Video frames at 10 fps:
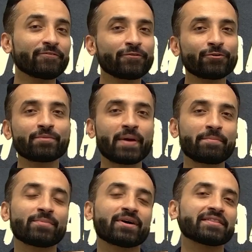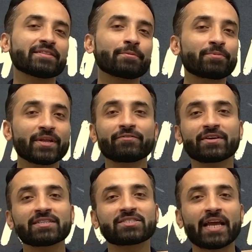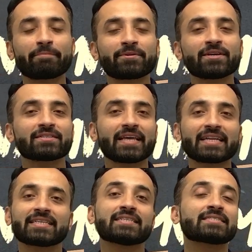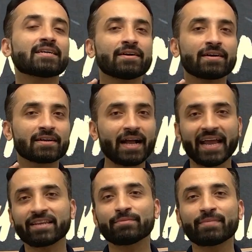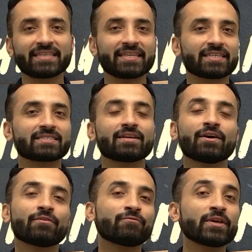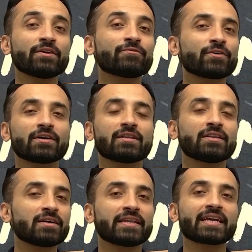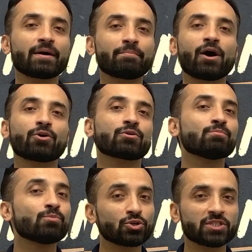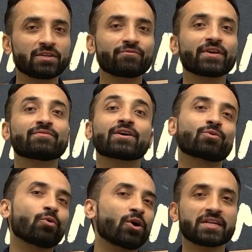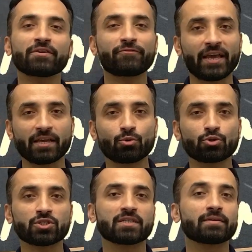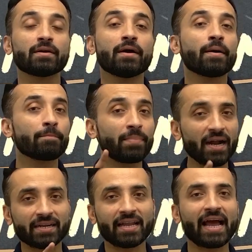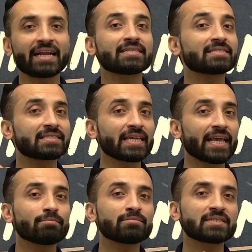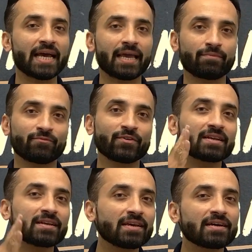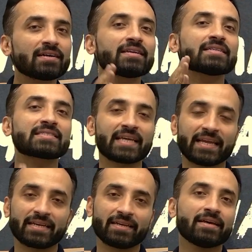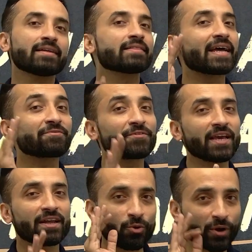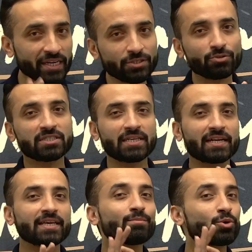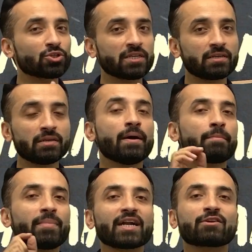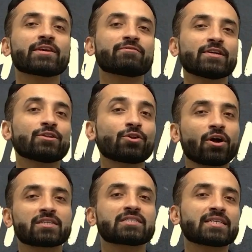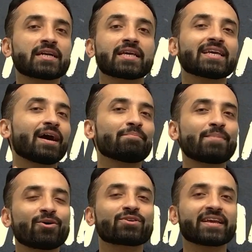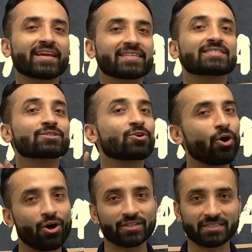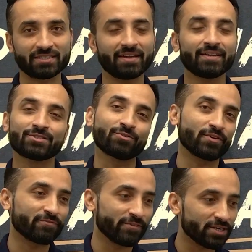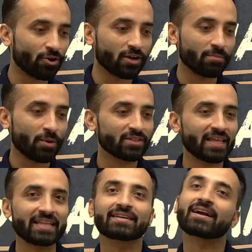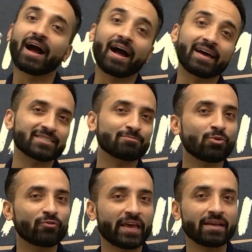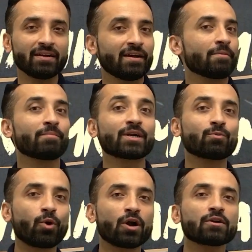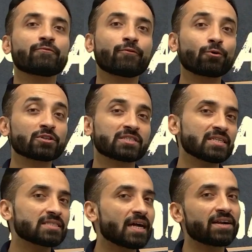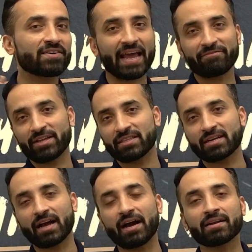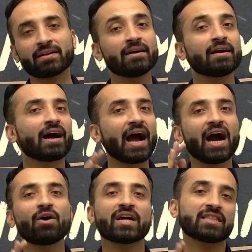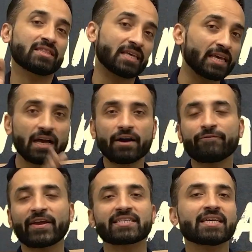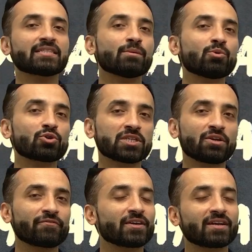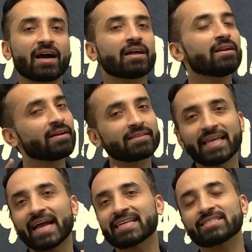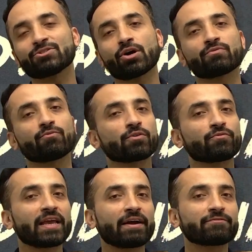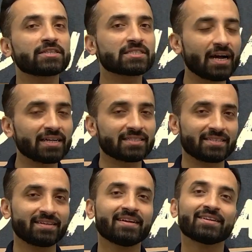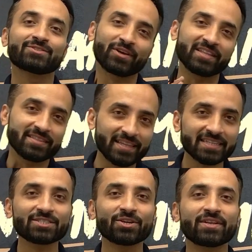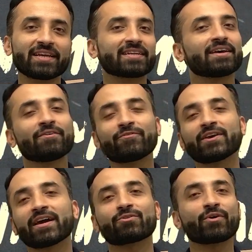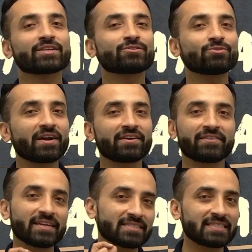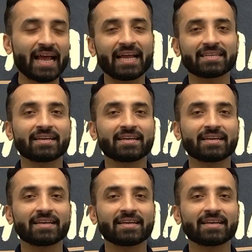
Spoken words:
you remember in the previous chapter, that is kinematics, we were learning about motion, we were quantifying motion, but at the same time we clearly said that we are going to study motion but we will not study about its cause. So we will talk about that the car is moving, but what forces are driving the car, how are they affecting the motion of the car, that is not what we have discussed. So in this unit we are going to address that